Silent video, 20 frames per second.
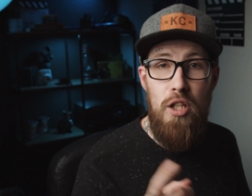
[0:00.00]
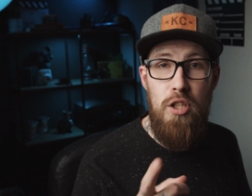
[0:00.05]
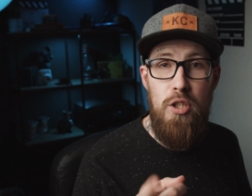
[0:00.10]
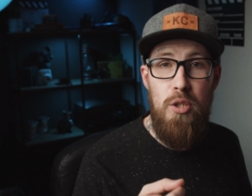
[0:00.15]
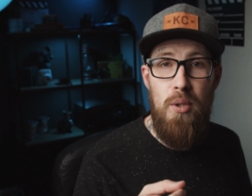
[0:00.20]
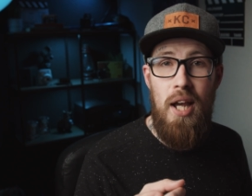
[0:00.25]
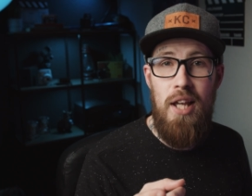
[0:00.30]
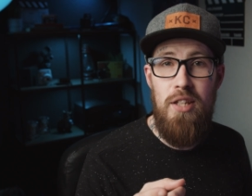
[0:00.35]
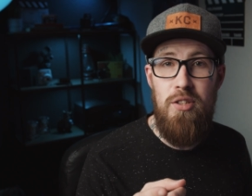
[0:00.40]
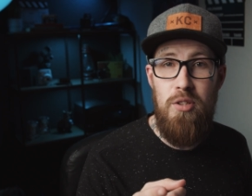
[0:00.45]

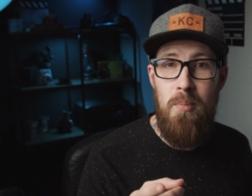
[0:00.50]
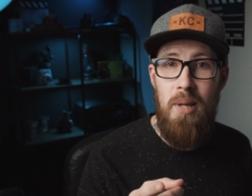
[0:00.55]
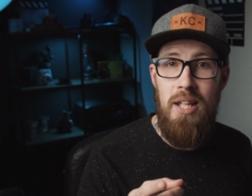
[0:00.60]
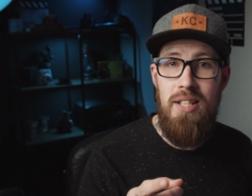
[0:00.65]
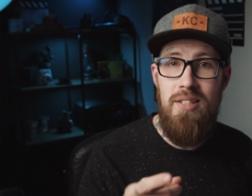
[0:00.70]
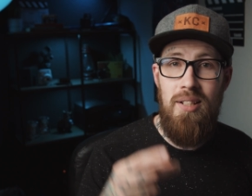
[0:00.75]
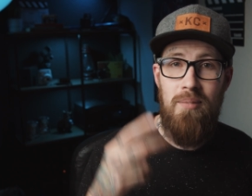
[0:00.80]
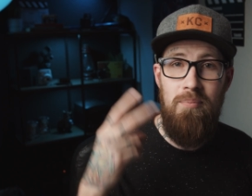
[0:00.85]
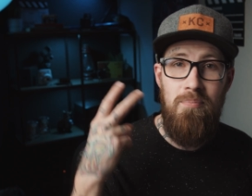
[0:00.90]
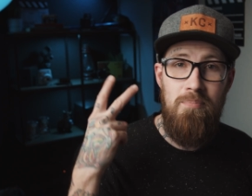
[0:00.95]
You guys are
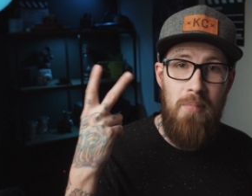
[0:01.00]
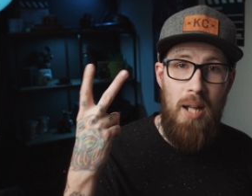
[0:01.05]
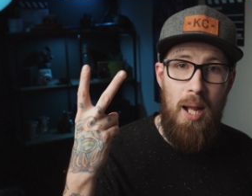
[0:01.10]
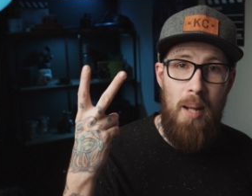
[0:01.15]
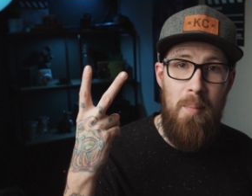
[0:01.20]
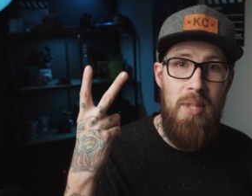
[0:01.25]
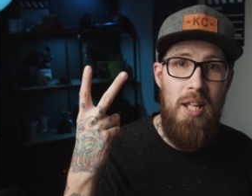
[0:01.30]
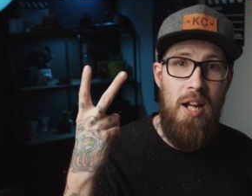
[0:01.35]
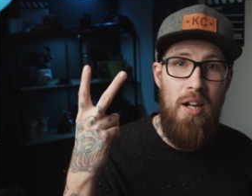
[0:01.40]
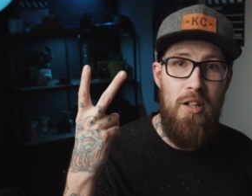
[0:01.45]
amazing.
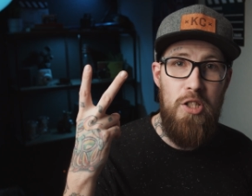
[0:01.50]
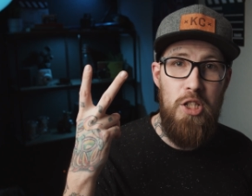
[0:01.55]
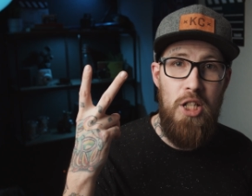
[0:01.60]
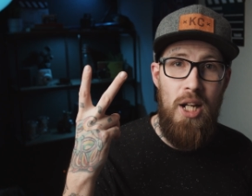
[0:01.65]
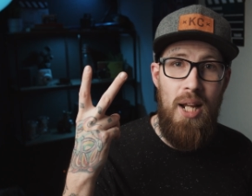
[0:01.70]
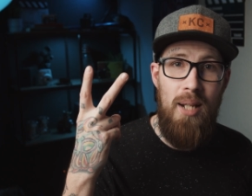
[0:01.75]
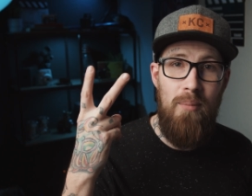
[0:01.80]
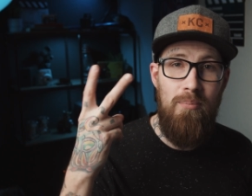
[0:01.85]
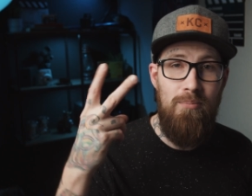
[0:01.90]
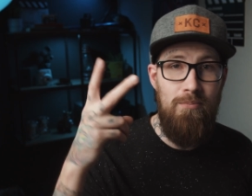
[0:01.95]
I'm the Iron
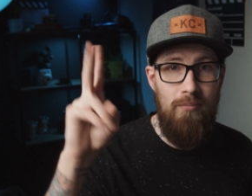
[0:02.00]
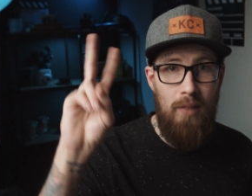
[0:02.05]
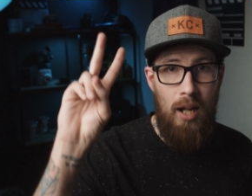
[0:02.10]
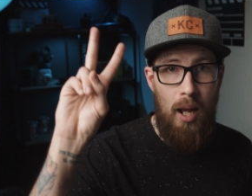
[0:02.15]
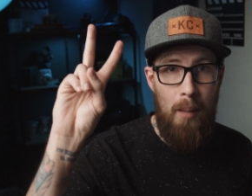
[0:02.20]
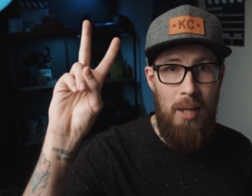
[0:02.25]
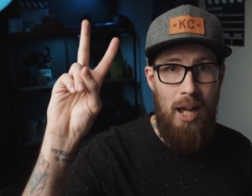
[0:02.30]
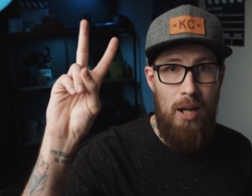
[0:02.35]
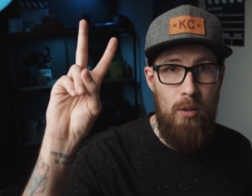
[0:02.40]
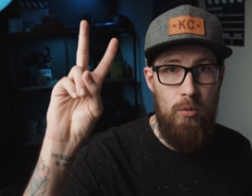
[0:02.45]
Giant.
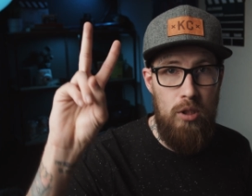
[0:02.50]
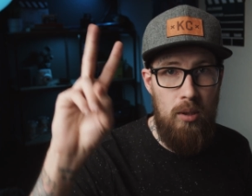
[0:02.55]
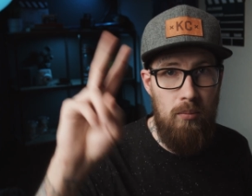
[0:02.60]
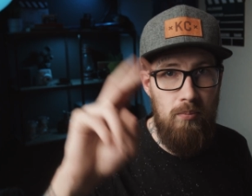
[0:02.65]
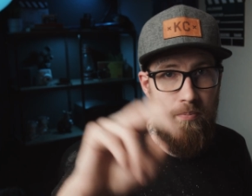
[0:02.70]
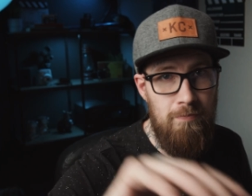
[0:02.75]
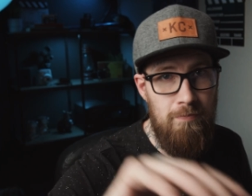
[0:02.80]
I'm out.